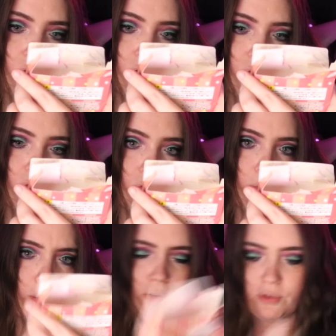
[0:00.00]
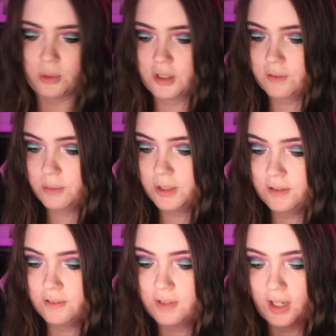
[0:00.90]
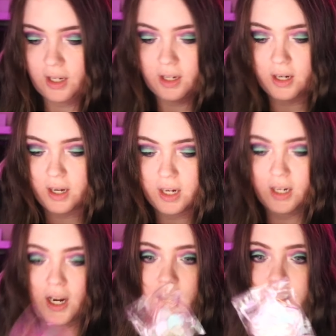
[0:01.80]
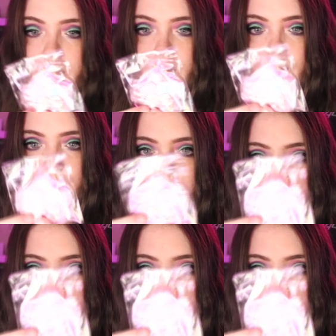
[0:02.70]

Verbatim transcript: two, maybe four different ones. And I got this